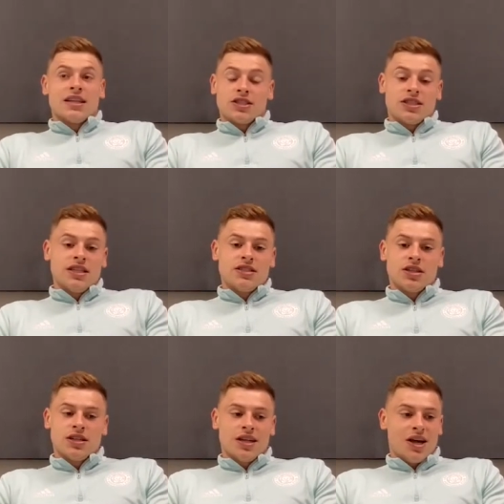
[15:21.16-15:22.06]
I think this
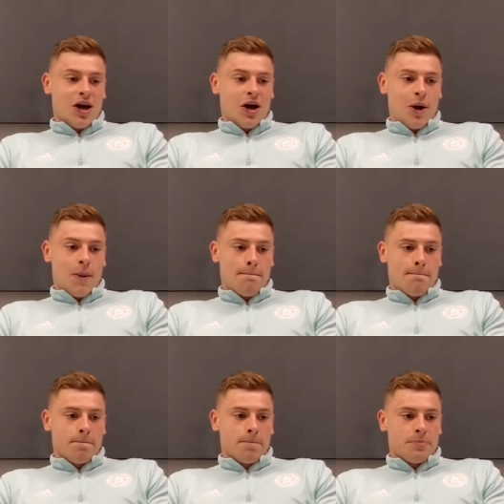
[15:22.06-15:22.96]
season,
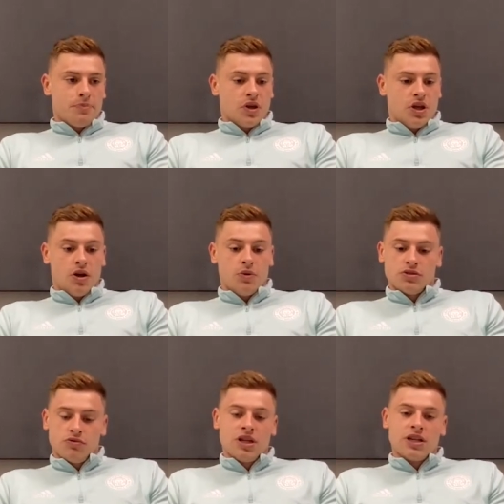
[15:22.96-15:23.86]
um, you
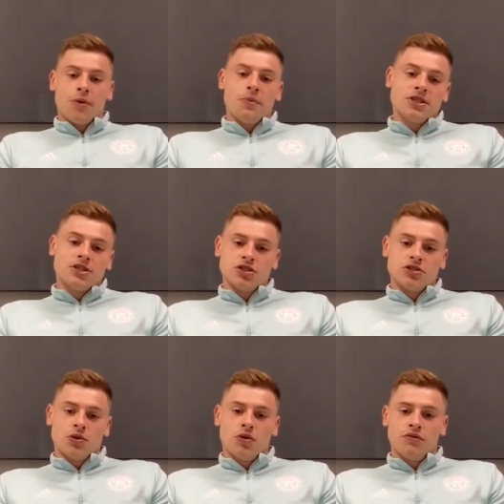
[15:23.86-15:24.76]
know, he's really come
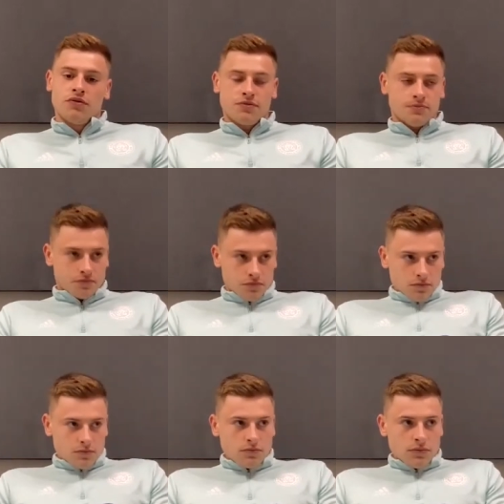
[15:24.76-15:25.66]
into sort of
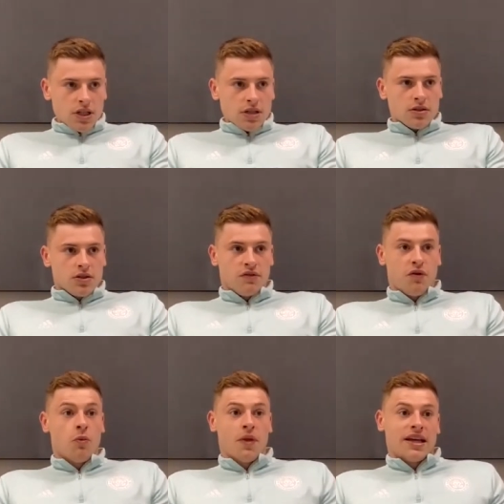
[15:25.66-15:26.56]

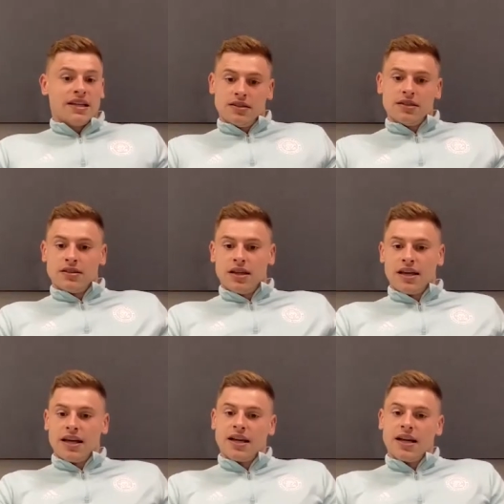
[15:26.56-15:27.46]
the form that he
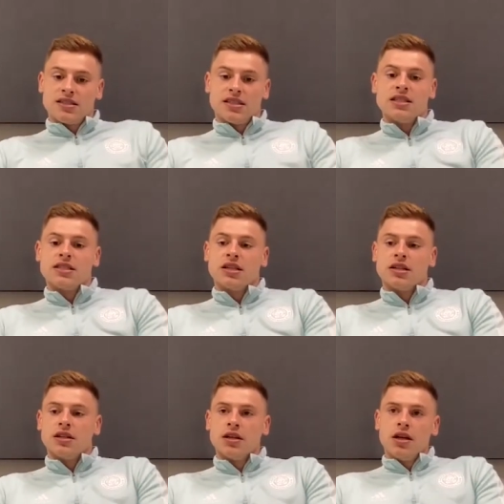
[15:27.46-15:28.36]
that he had last
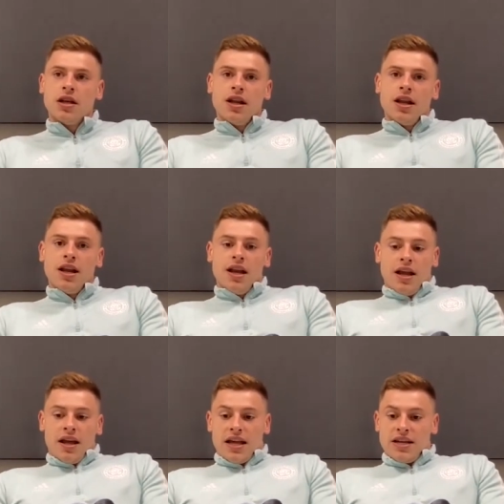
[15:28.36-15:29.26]
season, and mm.
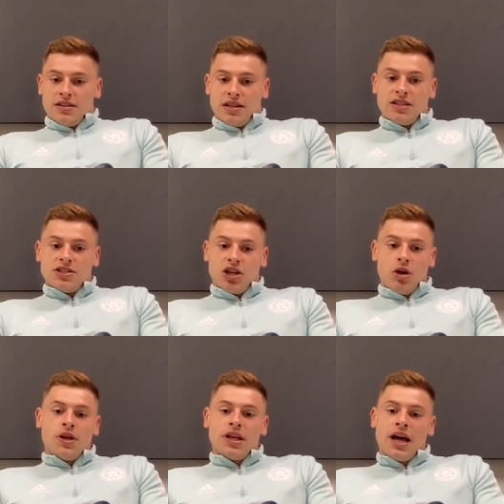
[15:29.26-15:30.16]
you think he's
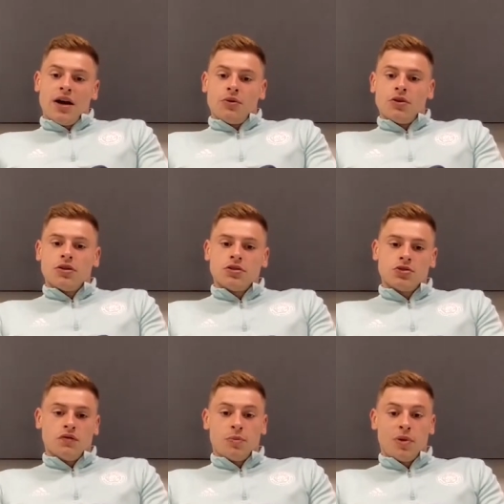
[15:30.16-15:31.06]
showing now
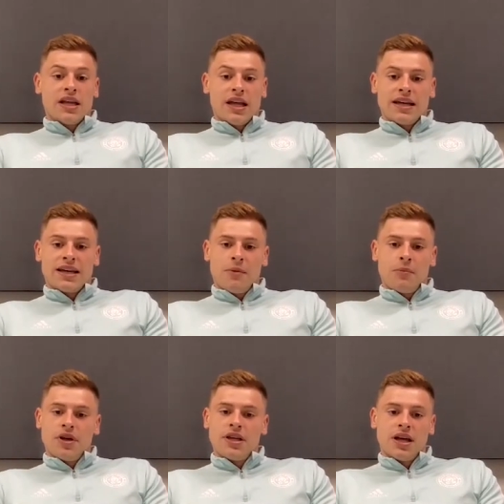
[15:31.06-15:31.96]
sort of the player that he
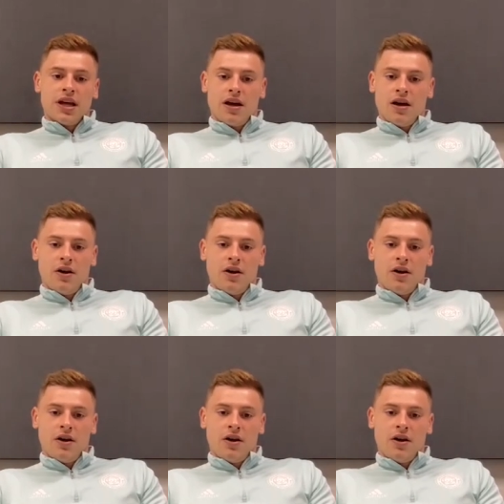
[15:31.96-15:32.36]
can be.